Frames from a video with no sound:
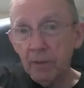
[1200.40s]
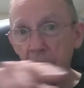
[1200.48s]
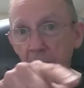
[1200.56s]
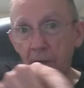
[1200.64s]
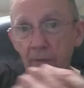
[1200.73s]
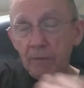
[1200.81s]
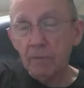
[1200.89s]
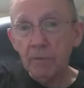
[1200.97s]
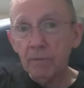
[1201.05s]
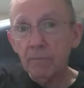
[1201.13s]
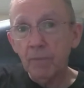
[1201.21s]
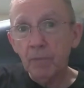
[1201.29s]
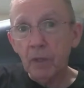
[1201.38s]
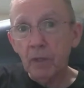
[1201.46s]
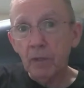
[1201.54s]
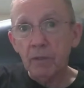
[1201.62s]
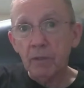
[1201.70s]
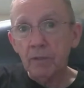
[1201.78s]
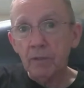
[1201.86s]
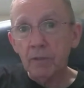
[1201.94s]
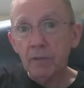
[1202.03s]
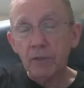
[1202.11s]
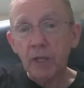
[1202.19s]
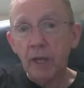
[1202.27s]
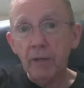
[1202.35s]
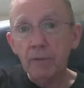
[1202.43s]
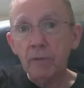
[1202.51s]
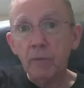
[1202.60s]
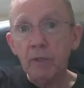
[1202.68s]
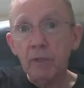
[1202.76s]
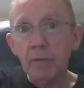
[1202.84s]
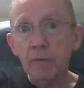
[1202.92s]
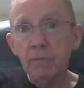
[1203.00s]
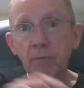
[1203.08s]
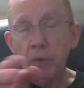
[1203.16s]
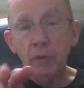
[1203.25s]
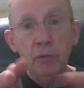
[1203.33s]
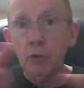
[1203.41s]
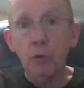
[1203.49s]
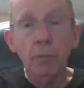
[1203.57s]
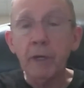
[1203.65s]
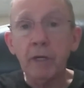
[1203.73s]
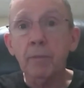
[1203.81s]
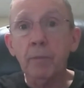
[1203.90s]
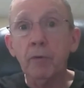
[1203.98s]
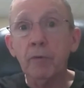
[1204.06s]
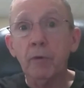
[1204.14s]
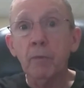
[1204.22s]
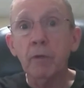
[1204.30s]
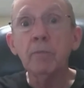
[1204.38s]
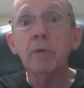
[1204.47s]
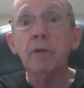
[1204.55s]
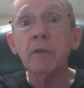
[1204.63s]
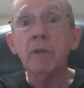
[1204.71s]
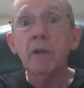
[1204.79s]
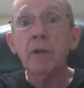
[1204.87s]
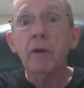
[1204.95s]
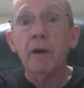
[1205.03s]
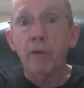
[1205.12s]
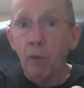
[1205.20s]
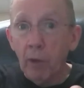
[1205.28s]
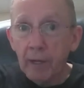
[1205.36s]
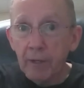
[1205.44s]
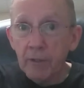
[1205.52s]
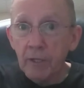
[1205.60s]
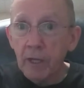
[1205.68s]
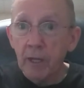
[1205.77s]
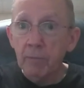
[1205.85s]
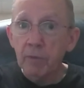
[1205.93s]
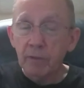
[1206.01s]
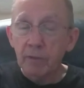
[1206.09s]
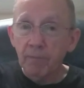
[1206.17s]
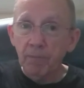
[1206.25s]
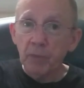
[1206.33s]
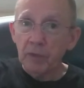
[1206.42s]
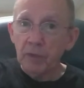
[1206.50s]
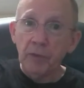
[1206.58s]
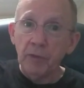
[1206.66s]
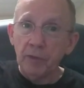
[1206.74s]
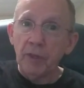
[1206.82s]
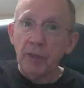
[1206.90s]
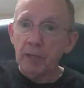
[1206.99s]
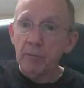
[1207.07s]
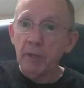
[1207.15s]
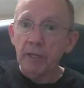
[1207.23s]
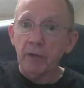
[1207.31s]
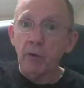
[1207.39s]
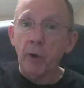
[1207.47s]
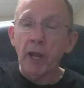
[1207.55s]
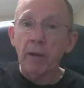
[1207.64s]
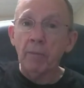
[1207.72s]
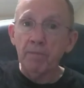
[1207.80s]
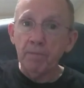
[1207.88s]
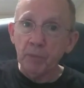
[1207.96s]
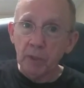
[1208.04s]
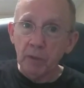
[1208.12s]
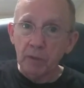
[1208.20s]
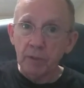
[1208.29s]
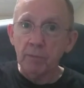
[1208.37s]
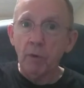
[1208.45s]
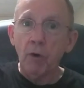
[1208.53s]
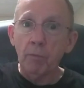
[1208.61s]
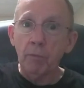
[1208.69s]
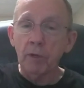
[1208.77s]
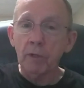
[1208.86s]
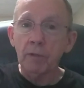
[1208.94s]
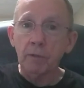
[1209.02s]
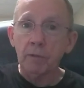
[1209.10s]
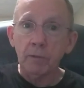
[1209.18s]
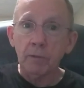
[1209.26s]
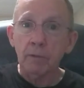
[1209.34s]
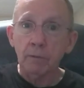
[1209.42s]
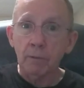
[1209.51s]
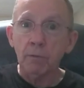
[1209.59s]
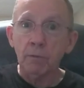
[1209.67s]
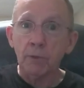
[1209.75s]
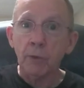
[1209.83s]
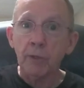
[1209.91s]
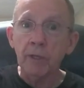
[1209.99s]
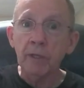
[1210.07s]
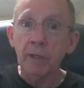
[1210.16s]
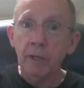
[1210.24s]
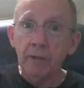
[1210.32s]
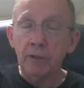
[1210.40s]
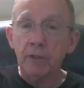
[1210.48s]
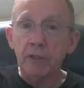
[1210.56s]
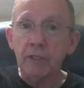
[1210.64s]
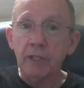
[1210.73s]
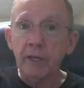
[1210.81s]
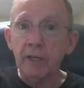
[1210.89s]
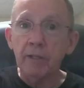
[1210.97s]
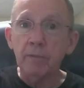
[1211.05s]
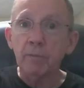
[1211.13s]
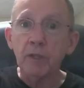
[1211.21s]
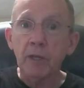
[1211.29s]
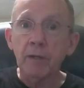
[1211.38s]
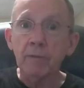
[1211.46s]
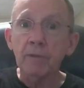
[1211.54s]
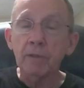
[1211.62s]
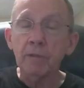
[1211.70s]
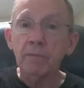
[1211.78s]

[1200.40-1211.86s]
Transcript: out to the sides or whatever, you'll pick up on their movement. A lot of times they may grab a small bush or a little tree to steady themselves,